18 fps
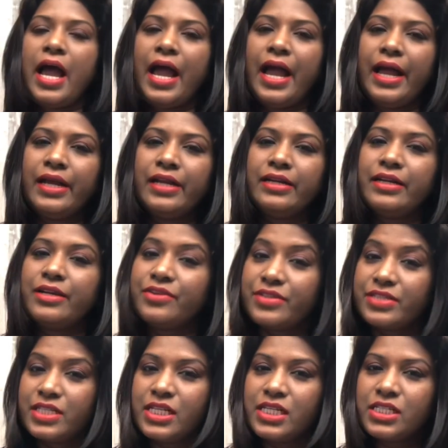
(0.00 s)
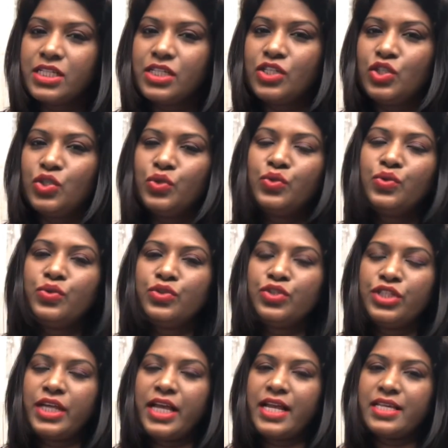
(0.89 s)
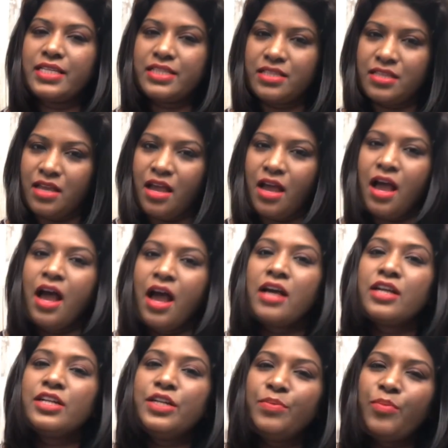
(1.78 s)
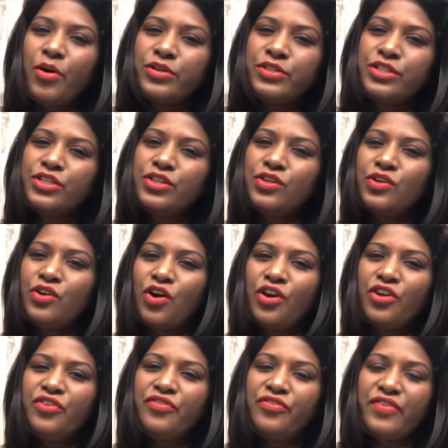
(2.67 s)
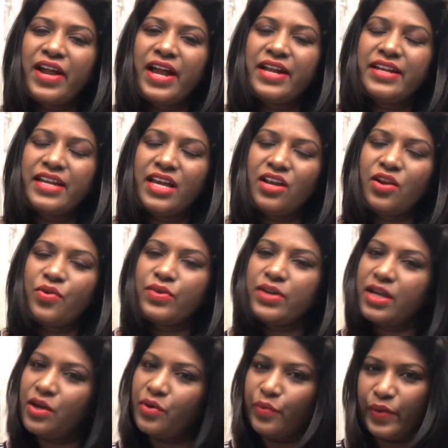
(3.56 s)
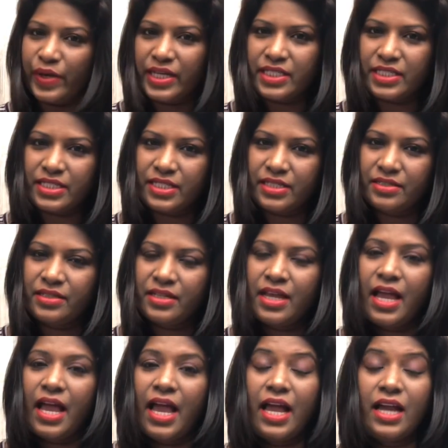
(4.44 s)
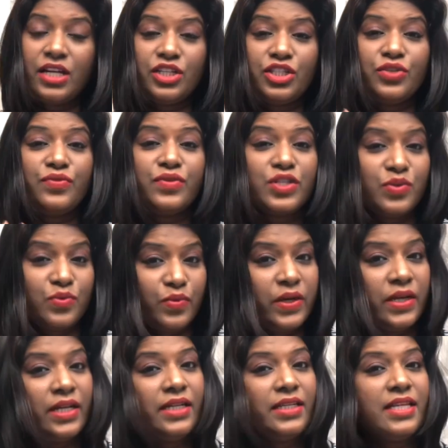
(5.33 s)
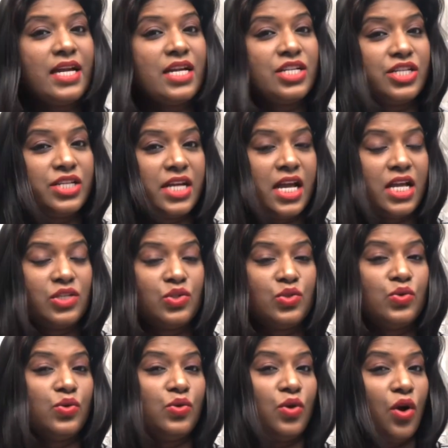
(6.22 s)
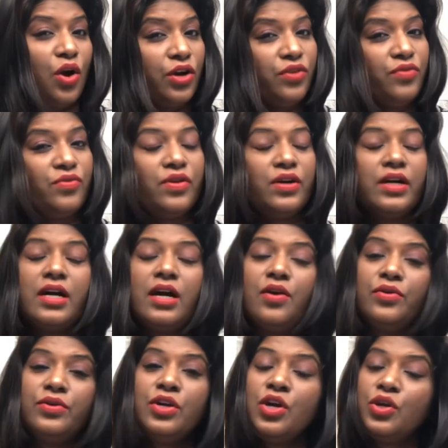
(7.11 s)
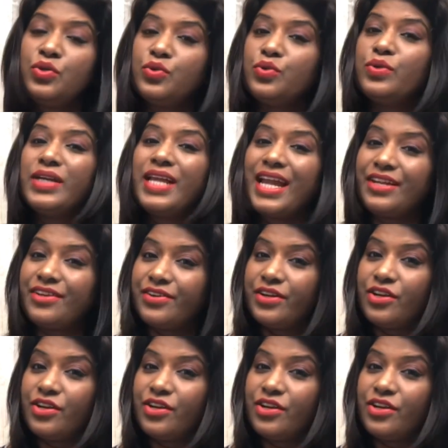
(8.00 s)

and resulted to she has deposited a lot of fat around her waist, and she was worried that she has to do a lot of workout to get